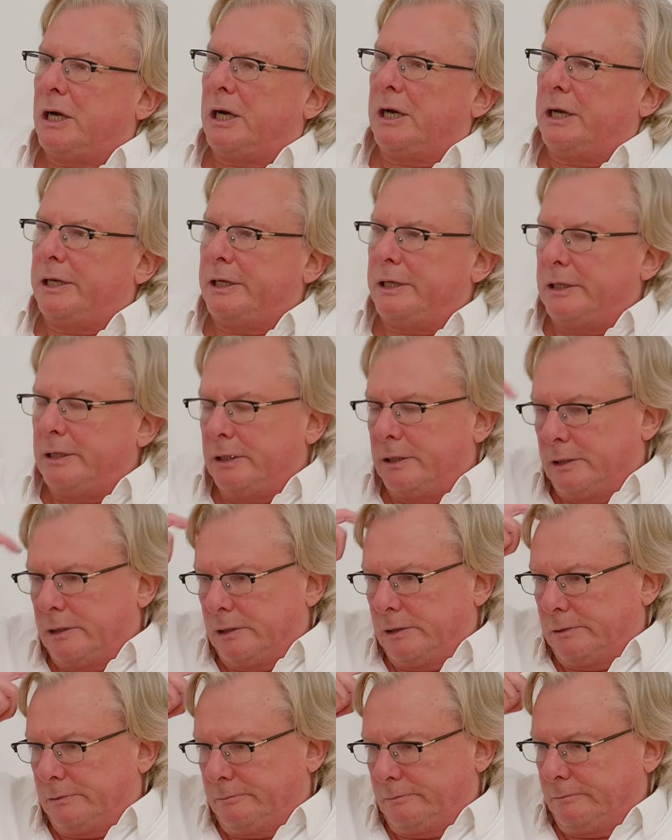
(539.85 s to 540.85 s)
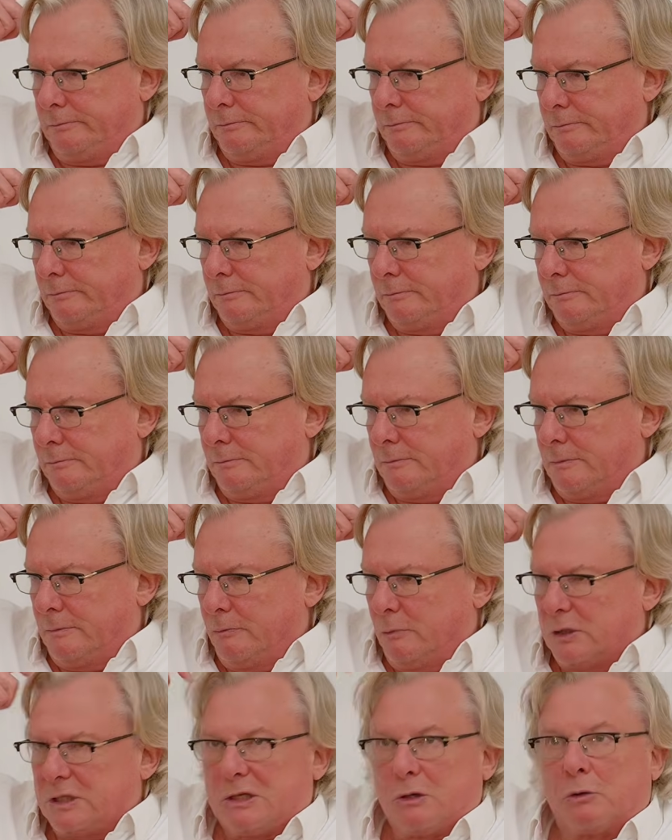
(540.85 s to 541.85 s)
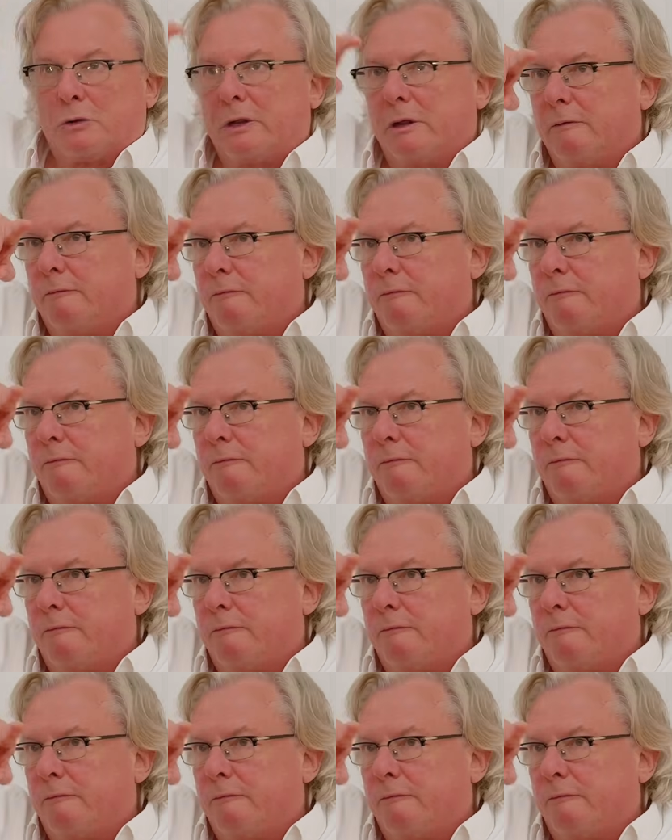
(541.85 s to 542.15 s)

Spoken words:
I was looking